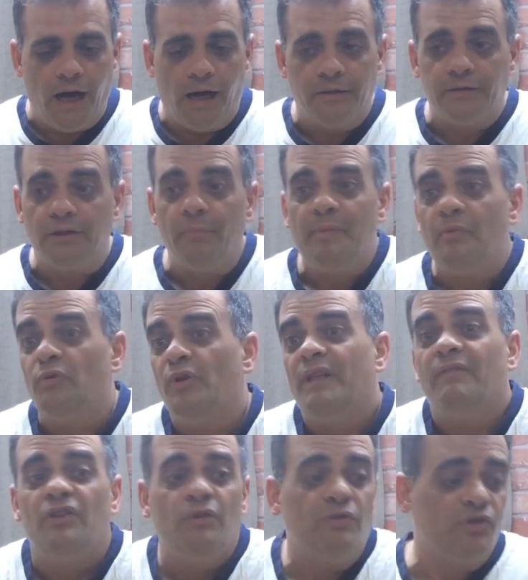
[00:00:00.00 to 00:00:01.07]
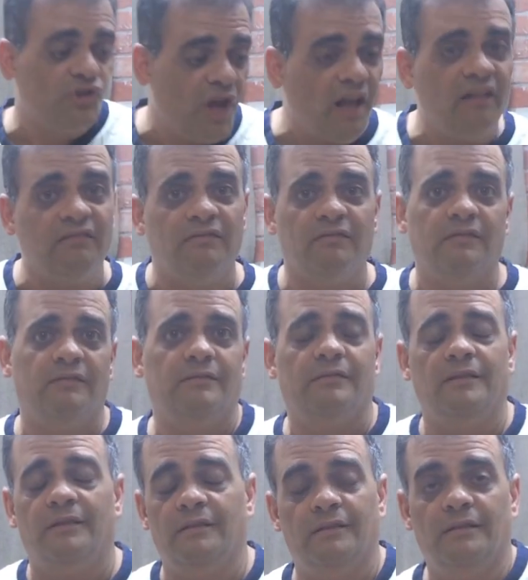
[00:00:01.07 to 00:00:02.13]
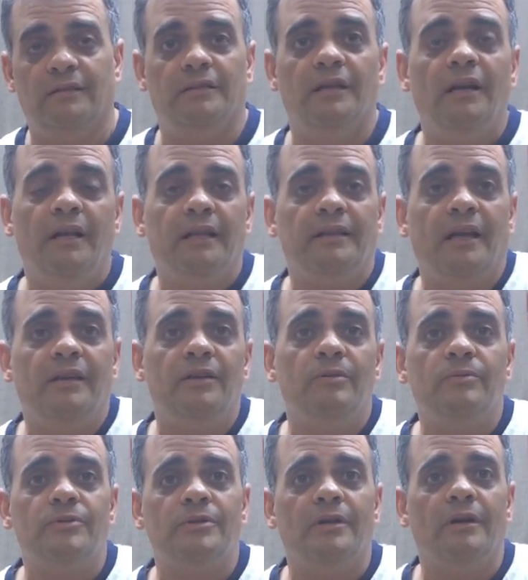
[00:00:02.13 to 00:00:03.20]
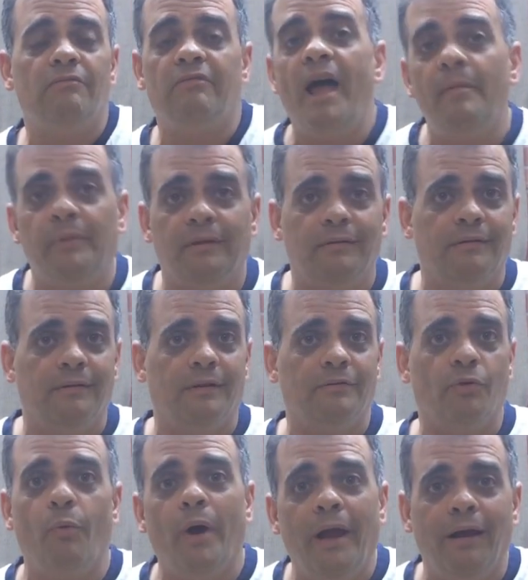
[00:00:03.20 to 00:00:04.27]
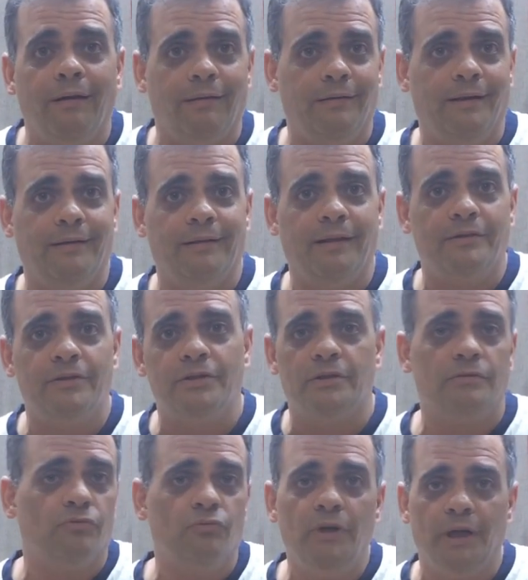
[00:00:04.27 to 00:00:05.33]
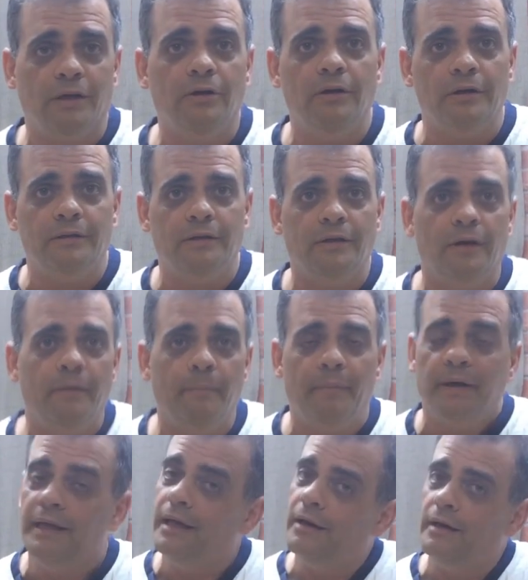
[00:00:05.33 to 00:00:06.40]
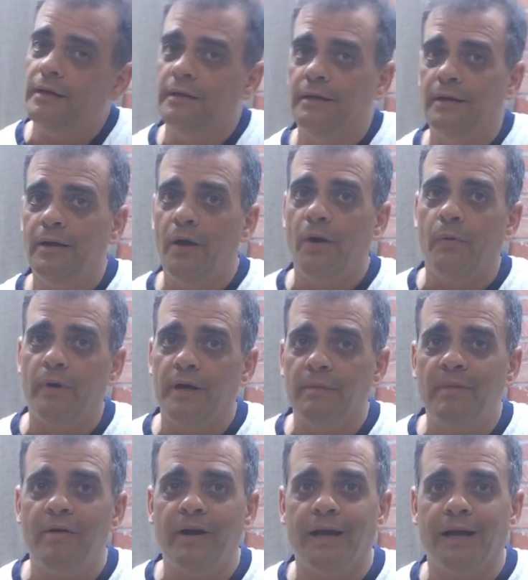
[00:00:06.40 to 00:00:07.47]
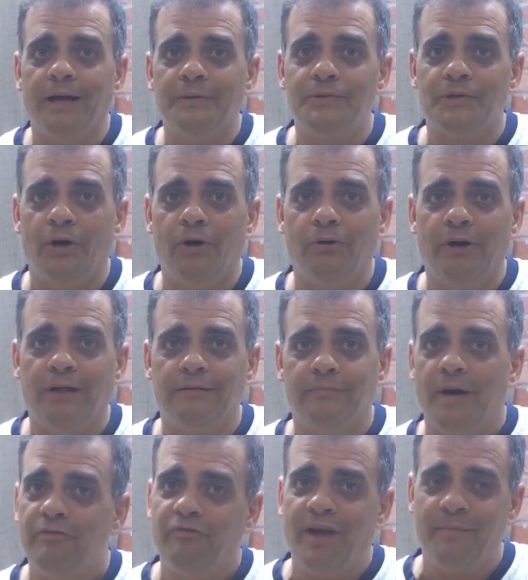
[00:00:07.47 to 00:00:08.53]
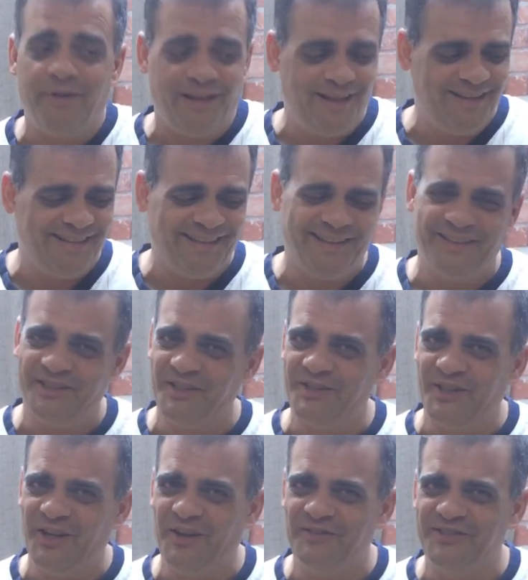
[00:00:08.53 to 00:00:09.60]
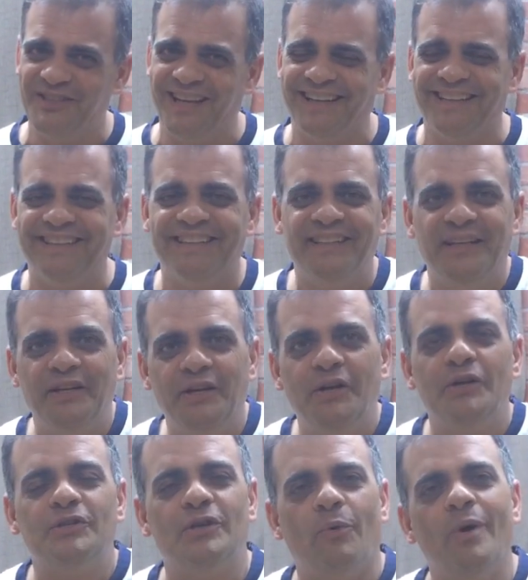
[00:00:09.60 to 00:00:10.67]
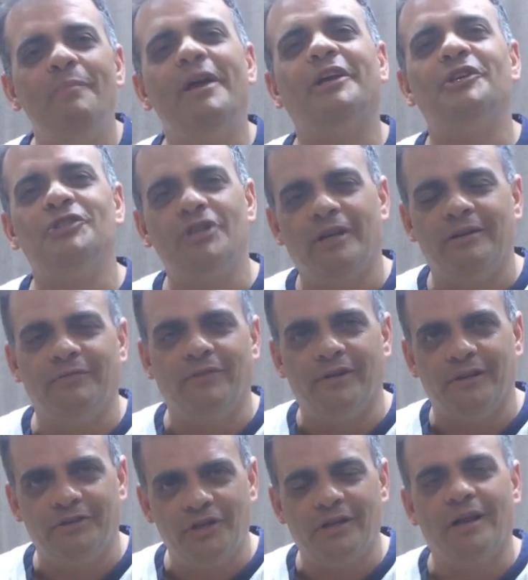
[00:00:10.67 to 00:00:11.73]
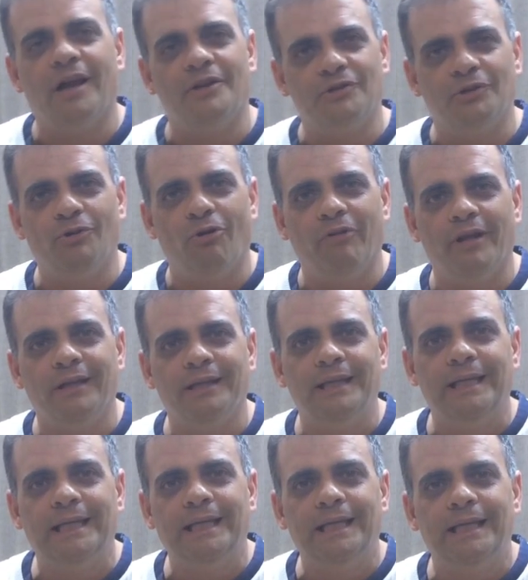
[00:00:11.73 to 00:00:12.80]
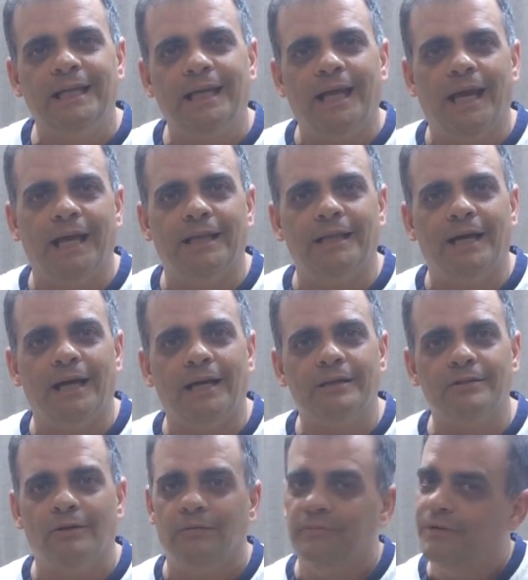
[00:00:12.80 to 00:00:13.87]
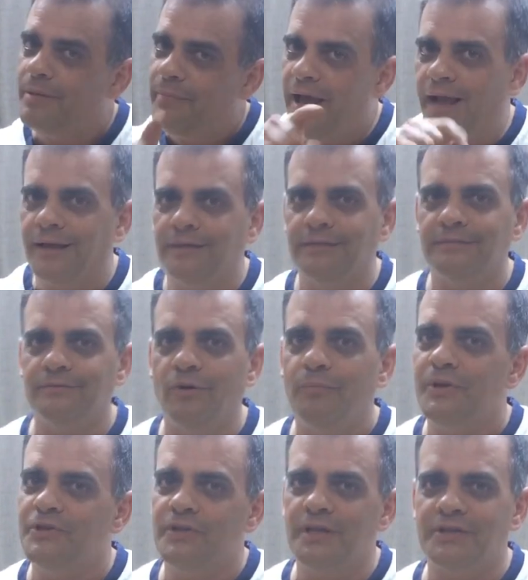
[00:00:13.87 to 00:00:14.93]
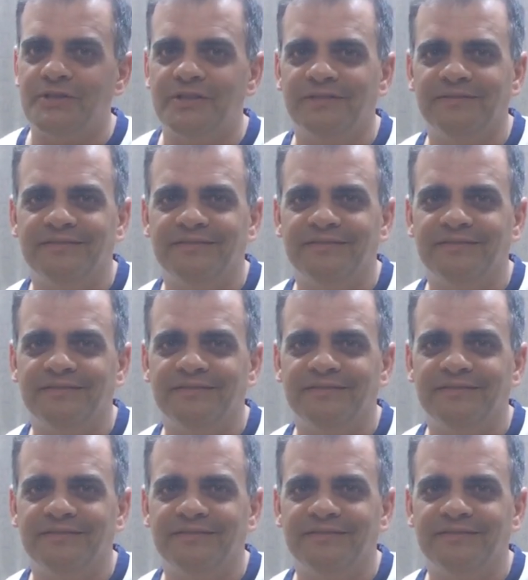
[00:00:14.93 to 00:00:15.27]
Some people don't even use chicken. In Italy, they use rabbit and quail, and it's really good, you know. But here, we're in America, so, and my family just loves chicken, so we're making chicken cacciatore, and so we'll be right back. Don't miss this.